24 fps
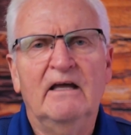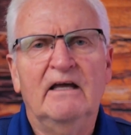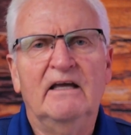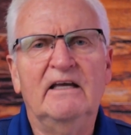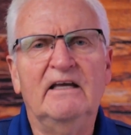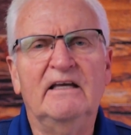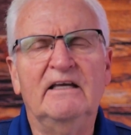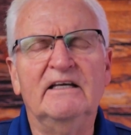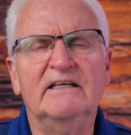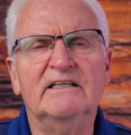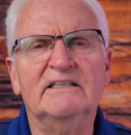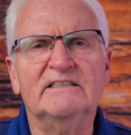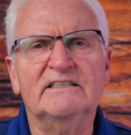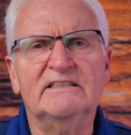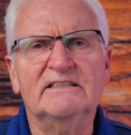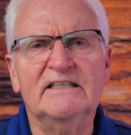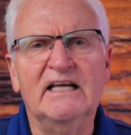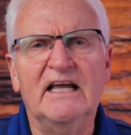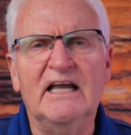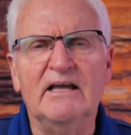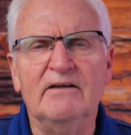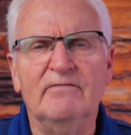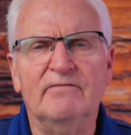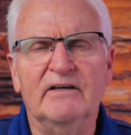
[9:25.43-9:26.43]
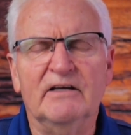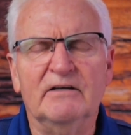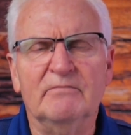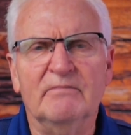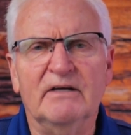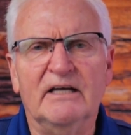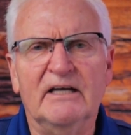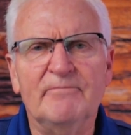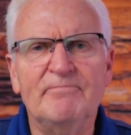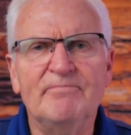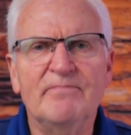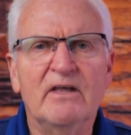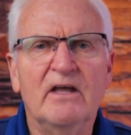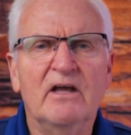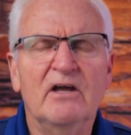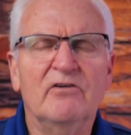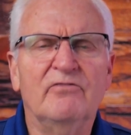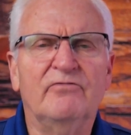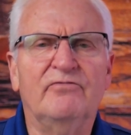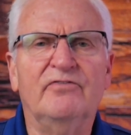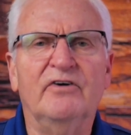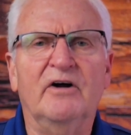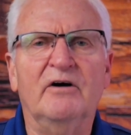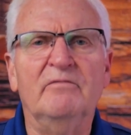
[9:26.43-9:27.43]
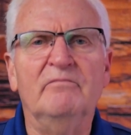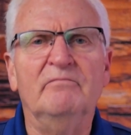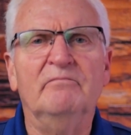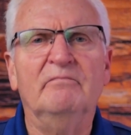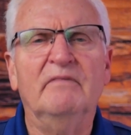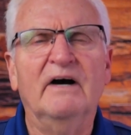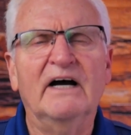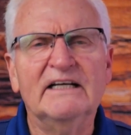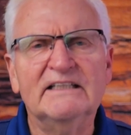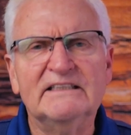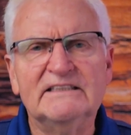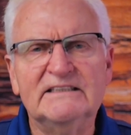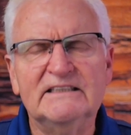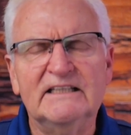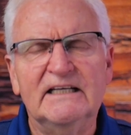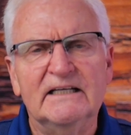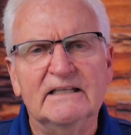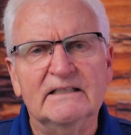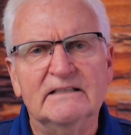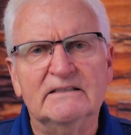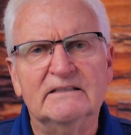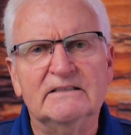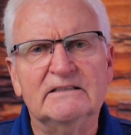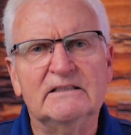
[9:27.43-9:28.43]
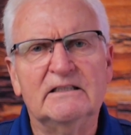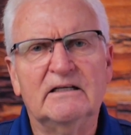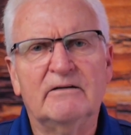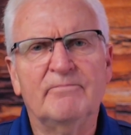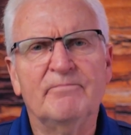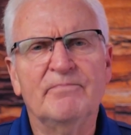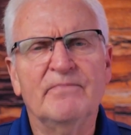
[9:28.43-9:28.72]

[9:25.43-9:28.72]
He is saving me from my sins.